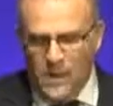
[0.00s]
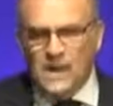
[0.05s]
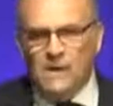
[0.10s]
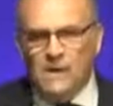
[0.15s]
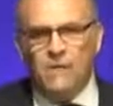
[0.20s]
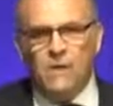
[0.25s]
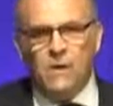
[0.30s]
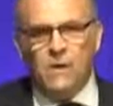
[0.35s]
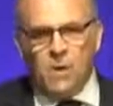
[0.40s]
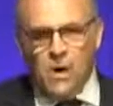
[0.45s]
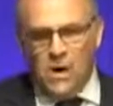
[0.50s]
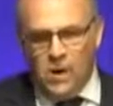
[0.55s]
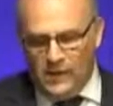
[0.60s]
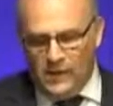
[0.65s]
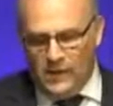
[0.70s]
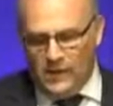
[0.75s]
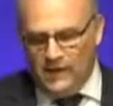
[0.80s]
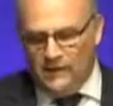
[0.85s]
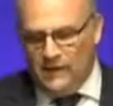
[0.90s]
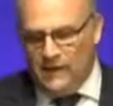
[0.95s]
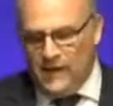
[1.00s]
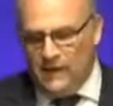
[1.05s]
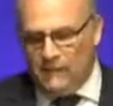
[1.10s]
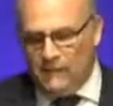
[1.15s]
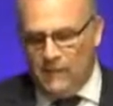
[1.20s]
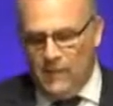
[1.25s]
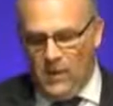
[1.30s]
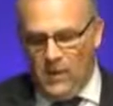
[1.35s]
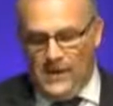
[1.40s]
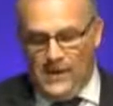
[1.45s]
We live in a world that is
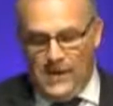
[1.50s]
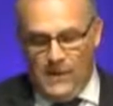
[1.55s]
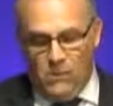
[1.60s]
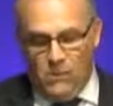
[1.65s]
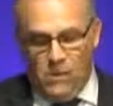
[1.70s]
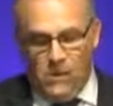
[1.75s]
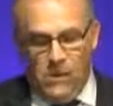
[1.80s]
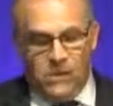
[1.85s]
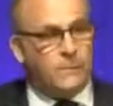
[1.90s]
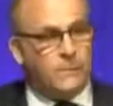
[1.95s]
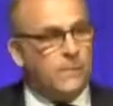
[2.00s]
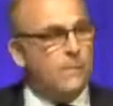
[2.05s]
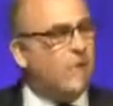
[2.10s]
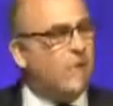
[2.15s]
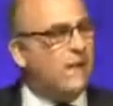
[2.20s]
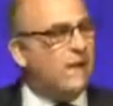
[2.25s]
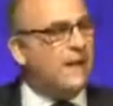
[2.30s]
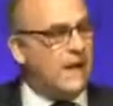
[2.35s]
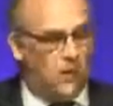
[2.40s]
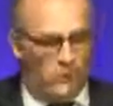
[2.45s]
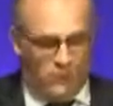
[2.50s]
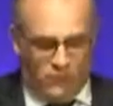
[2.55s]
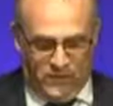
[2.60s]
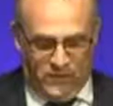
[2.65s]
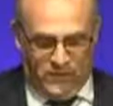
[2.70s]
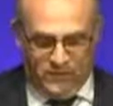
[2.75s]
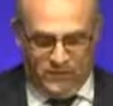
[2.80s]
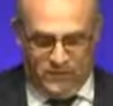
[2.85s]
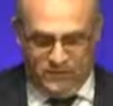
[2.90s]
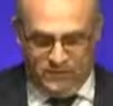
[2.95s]
governed by networks between
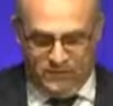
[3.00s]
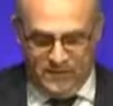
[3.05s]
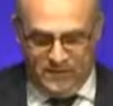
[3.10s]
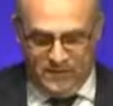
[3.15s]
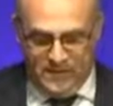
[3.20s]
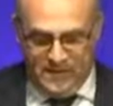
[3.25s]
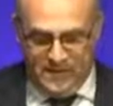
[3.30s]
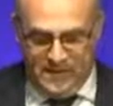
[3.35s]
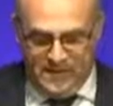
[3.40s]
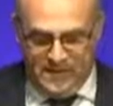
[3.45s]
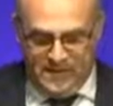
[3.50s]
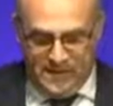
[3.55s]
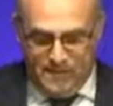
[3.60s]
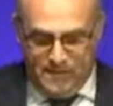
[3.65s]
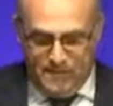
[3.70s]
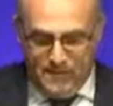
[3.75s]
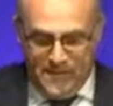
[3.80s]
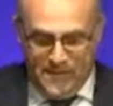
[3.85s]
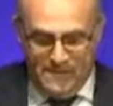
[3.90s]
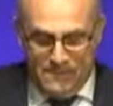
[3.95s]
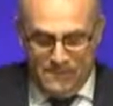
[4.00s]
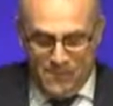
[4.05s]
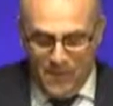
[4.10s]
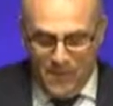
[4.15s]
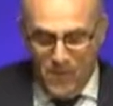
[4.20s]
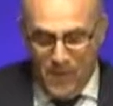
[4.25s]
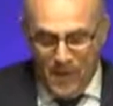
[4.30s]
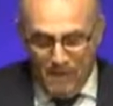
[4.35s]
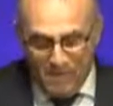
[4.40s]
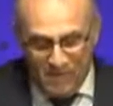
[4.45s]
countries,
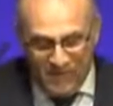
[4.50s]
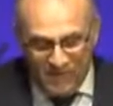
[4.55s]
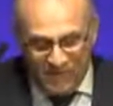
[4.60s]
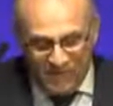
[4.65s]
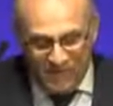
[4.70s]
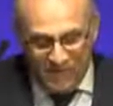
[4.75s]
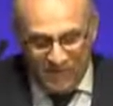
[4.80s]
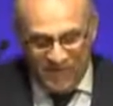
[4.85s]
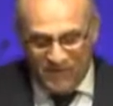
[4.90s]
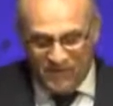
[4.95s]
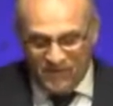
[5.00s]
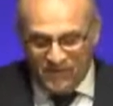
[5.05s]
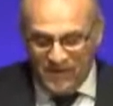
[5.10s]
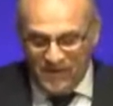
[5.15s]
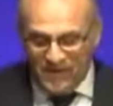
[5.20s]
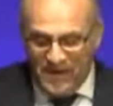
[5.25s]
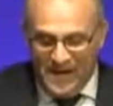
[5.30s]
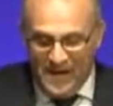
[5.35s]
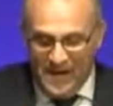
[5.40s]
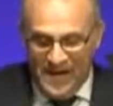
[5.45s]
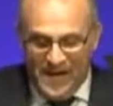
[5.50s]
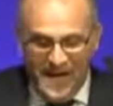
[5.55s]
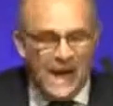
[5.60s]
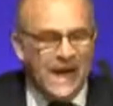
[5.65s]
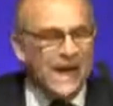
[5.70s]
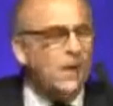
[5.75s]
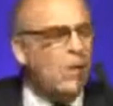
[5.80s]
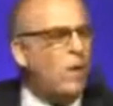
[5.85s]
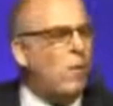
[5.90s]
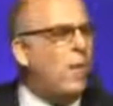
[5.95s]
people, businesses,
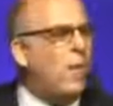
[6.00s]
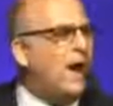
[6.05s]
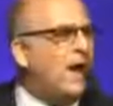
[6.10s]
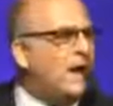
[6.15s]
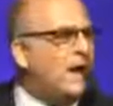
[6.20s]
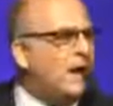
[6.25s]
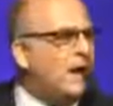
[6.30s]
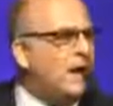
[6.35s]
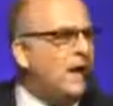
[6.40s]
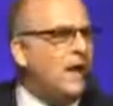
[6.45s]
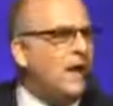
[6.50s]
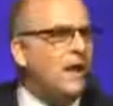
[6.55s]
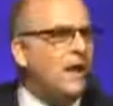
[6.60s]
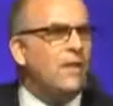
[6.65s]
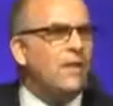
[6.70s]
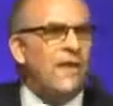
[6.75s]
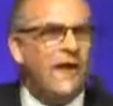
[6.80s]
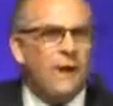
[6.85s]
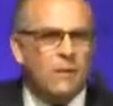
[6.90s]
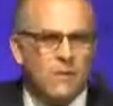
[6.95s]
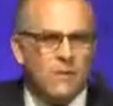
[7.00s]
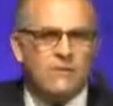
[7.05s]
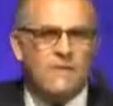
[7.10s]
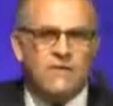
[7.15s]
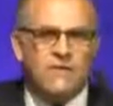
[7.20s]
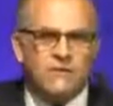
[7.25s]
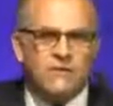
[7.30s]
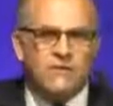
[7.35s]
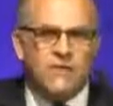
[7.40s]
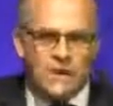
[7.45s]
in a way that we've
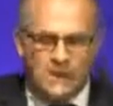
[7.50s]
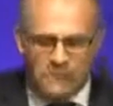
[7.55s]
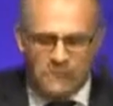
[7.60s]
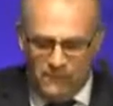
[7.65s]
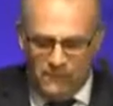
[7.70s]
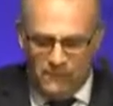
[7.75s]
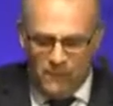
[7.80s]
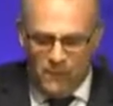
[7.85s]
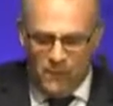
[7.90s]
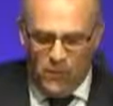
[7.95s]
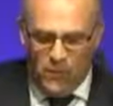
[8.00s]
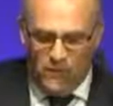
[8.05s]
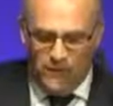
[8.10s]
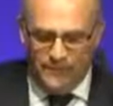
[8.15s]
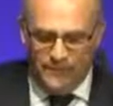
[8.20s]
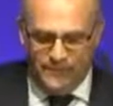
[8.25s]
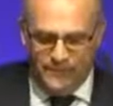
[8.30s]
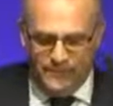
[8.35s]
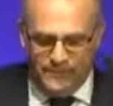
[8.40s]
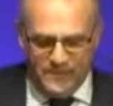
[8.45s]
never seen before.